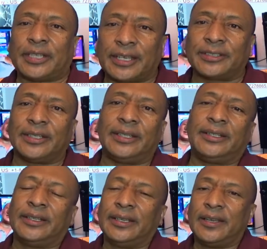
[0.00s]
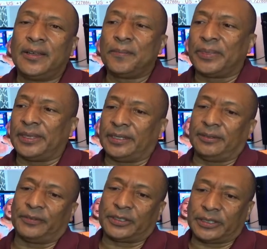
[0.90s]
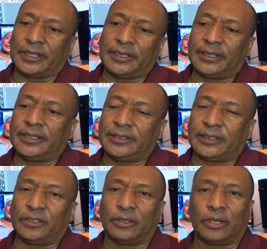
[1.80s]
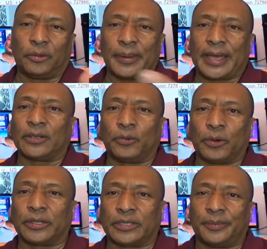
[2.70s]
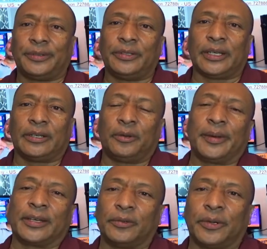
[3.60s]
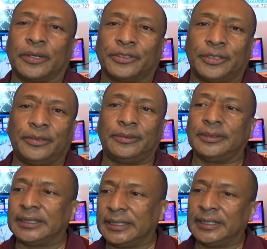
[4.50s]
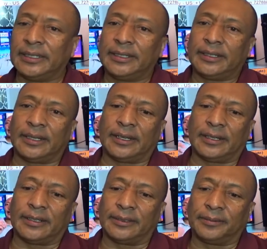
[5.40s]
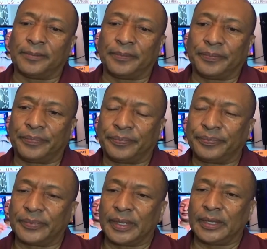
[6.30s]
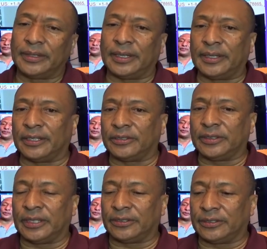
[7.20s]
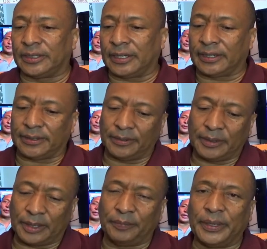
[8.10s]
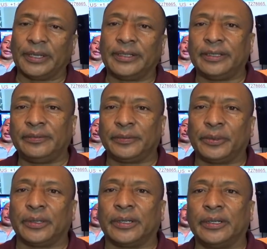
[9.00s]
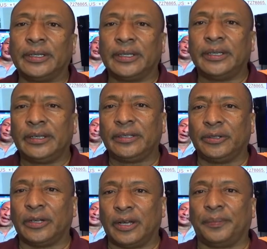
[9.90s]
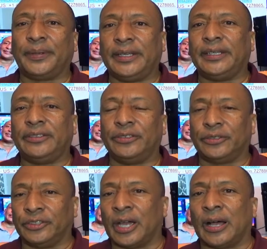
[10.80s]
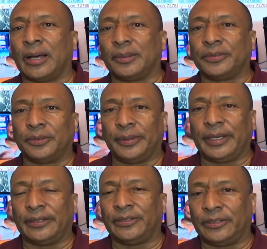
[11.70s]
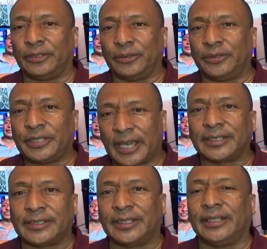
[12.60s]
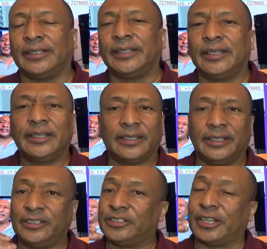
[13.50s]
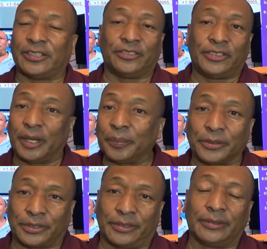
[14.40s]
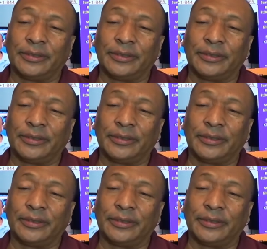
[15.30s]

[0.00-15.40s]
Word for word: testing that the facilities, that you're going to go back to work. Some of you got to go back to work soon. Uh, that there's this uh, ability for your companies, your jobs to be able to do testing, at least check your temperature.